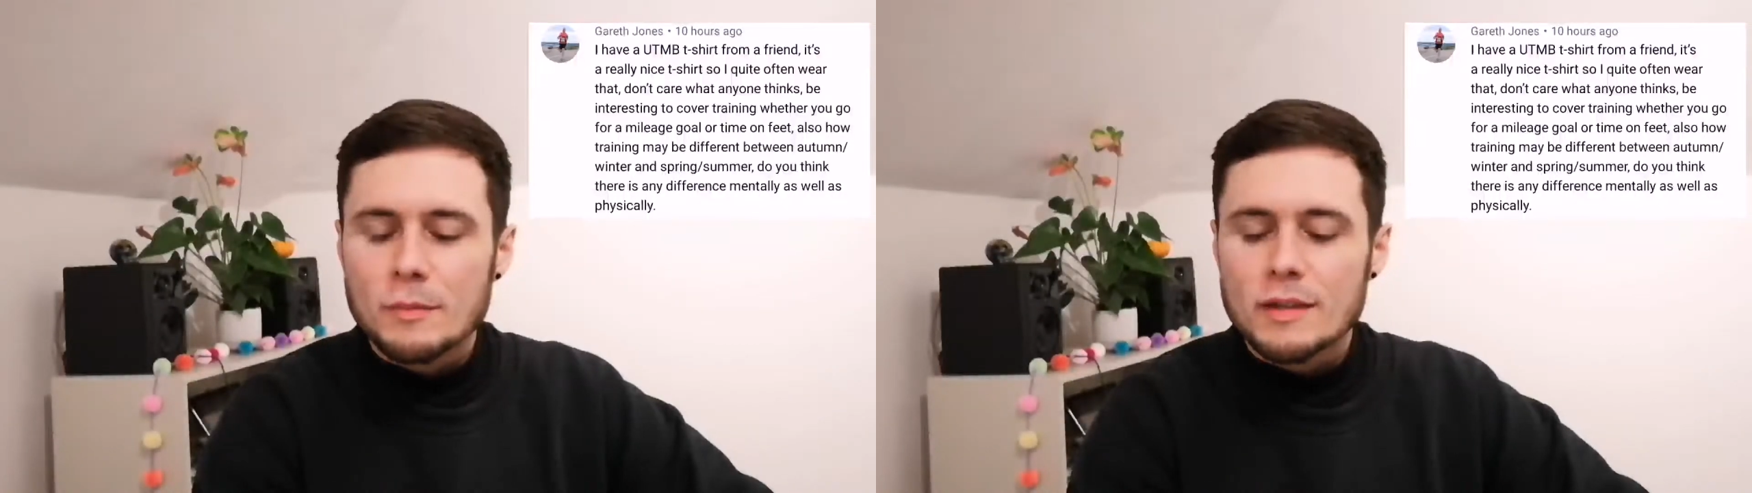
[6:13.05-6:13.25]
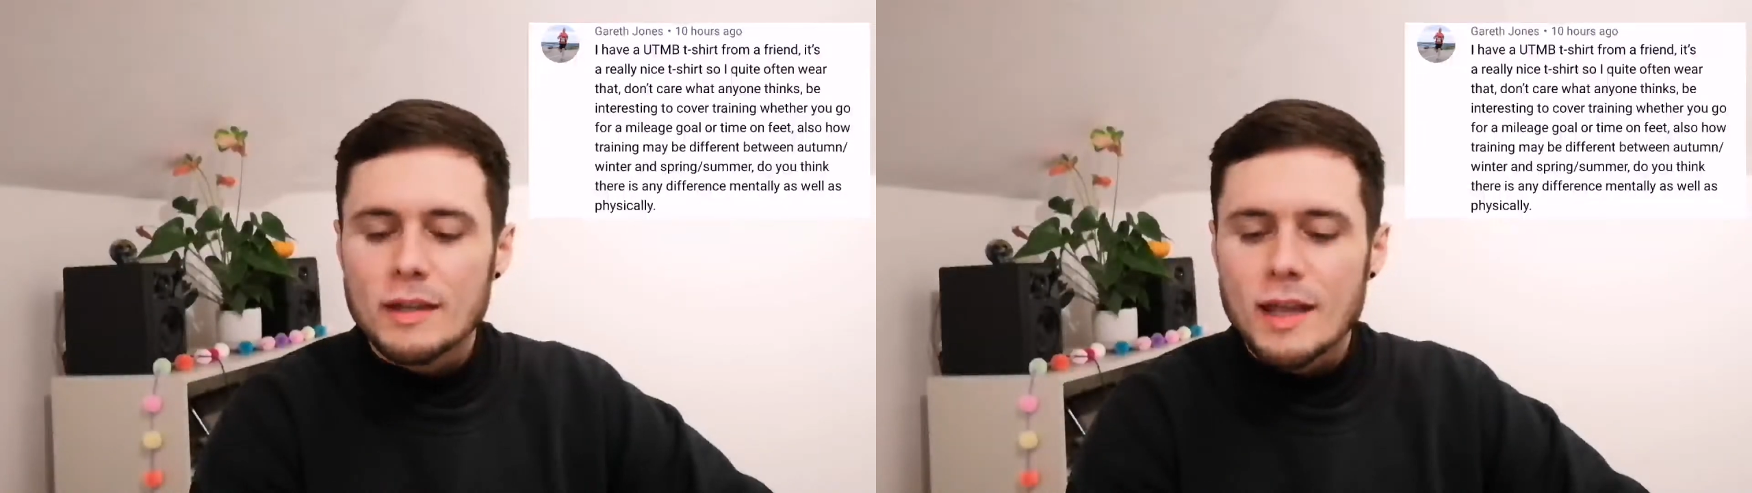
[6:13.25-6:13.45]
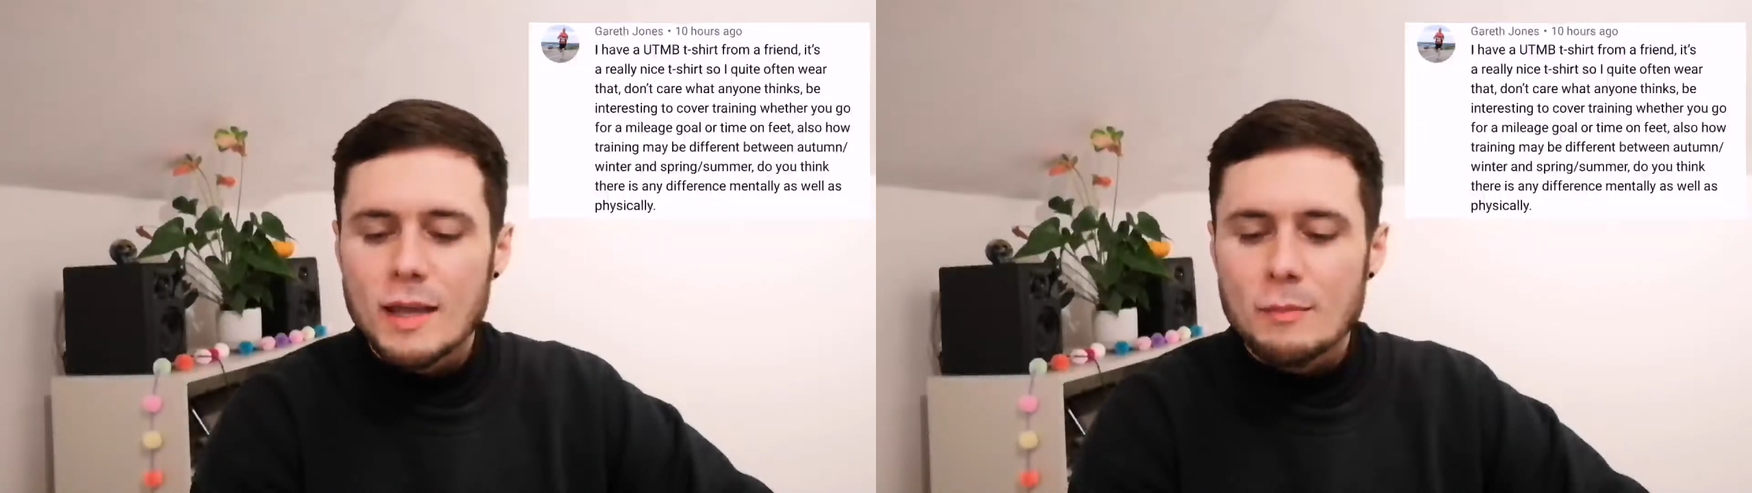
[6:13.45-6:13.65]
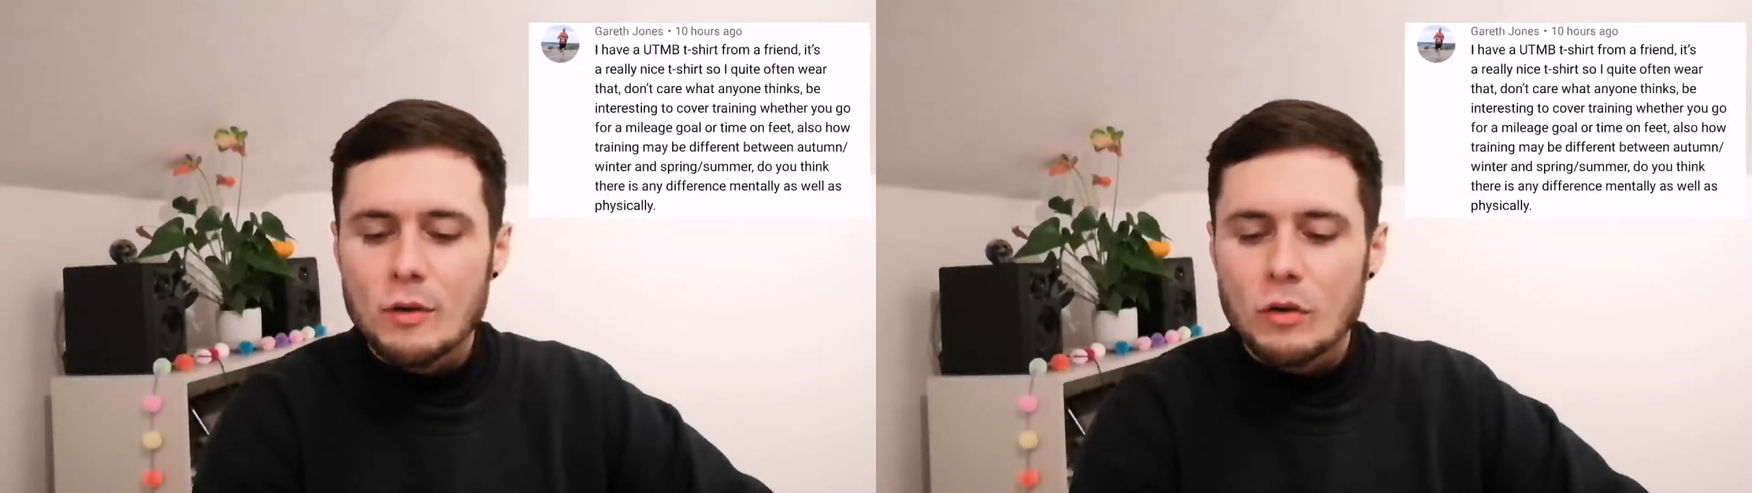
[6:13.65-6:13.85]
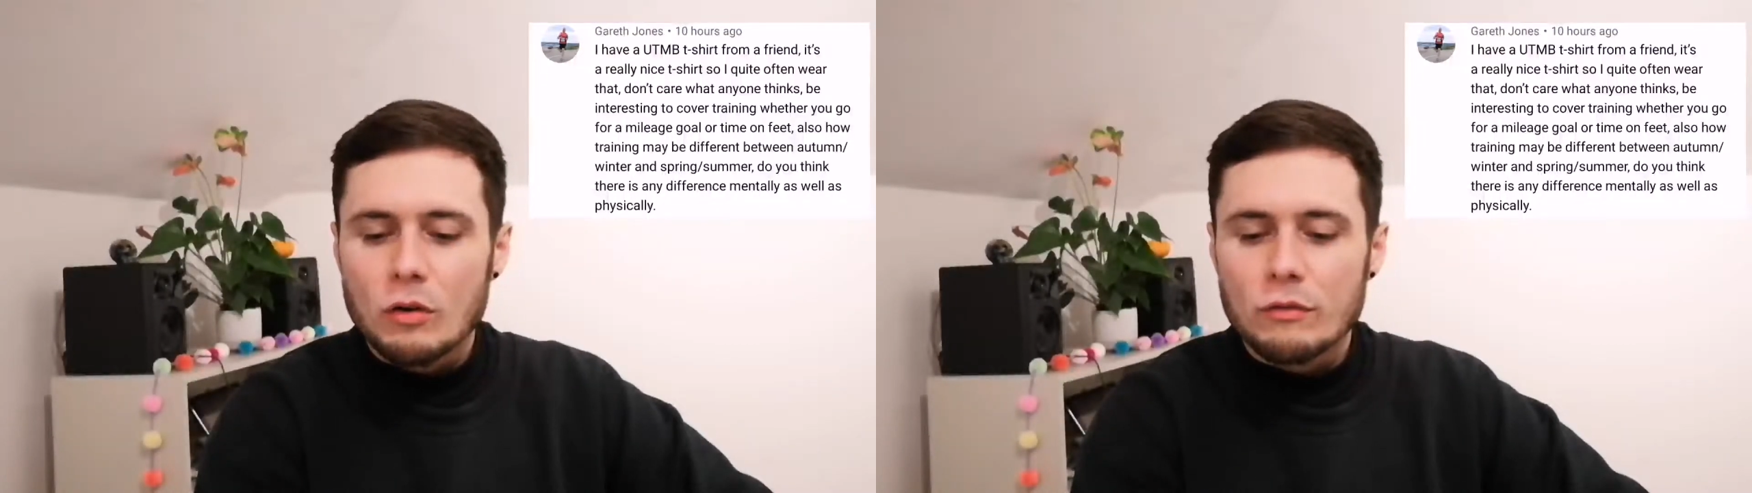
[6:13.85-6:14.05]
the name
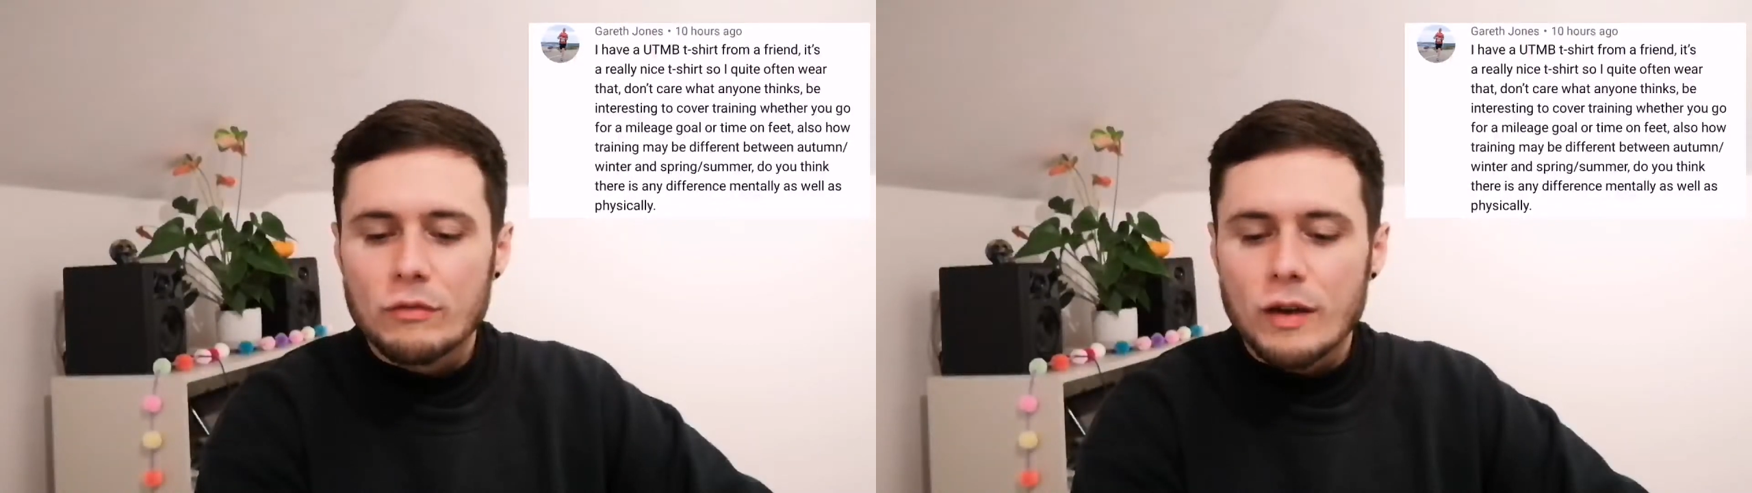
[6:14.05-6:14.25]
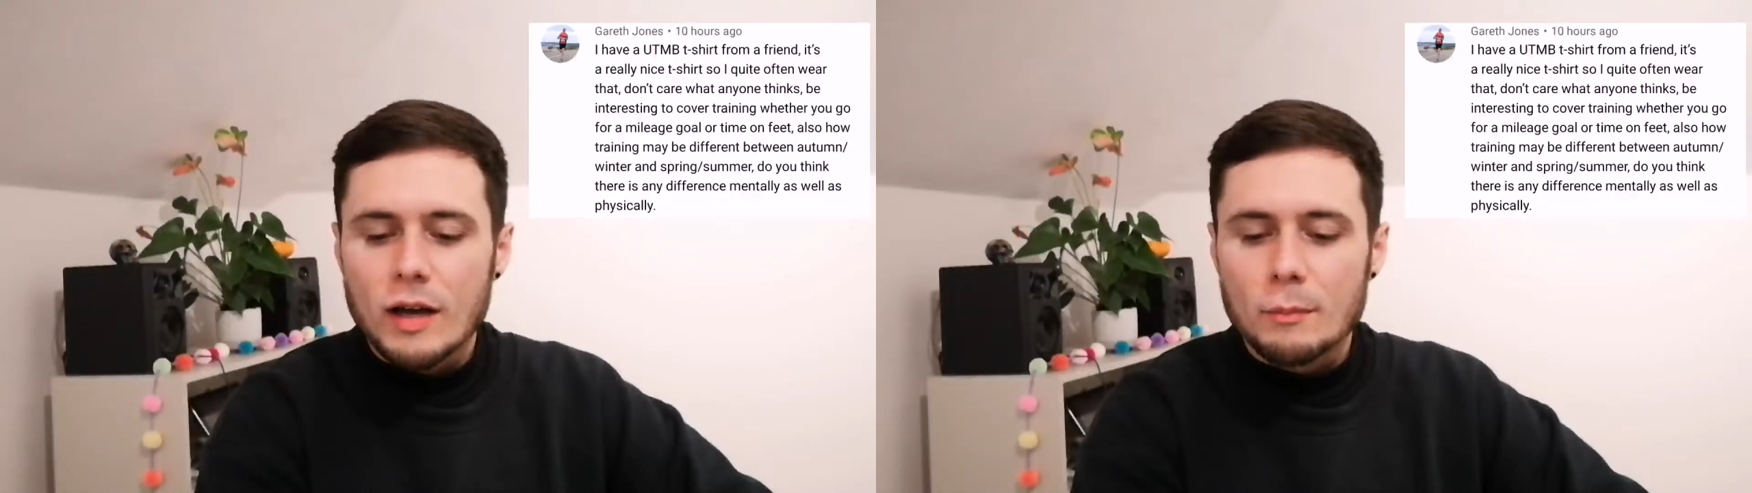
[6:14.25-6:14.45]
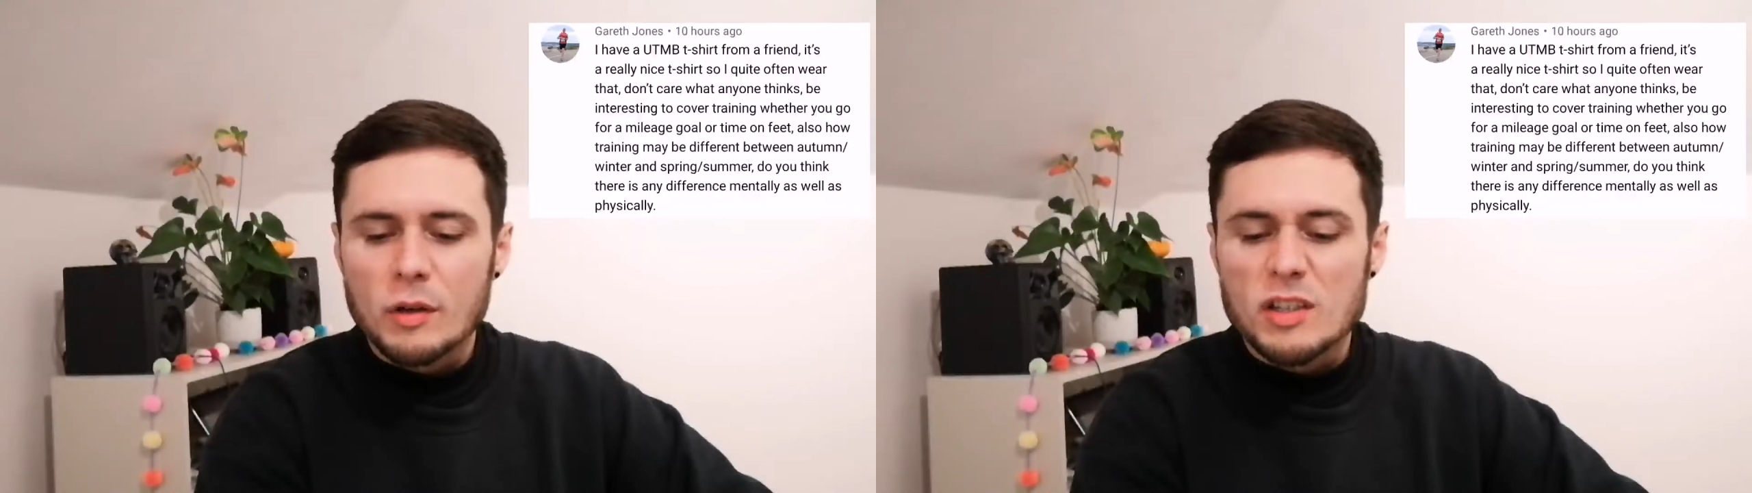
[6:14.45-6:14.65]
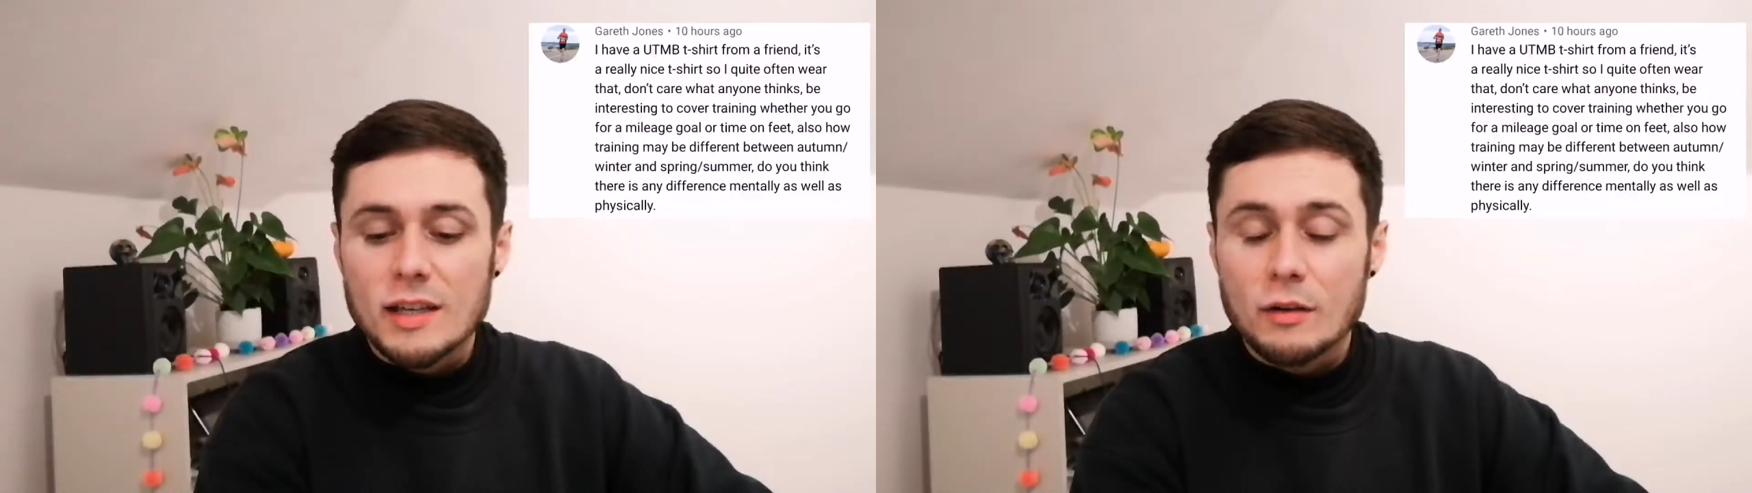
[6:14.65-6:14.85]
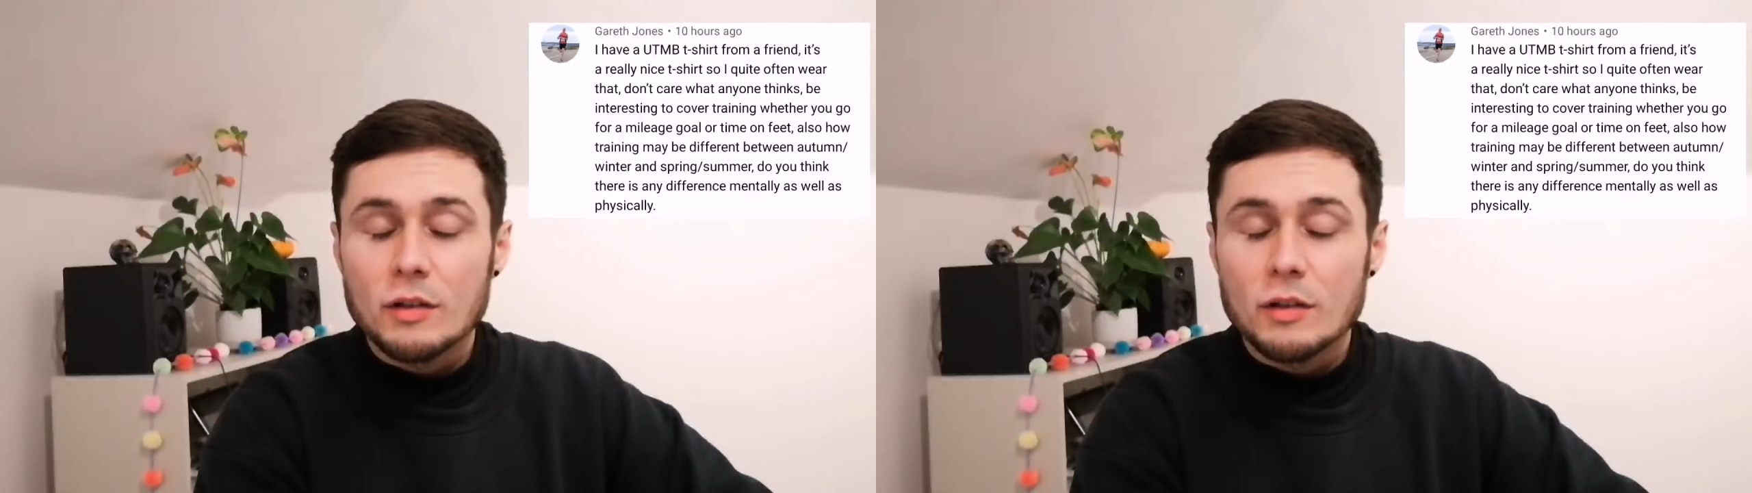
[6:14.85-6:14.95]
of my channel,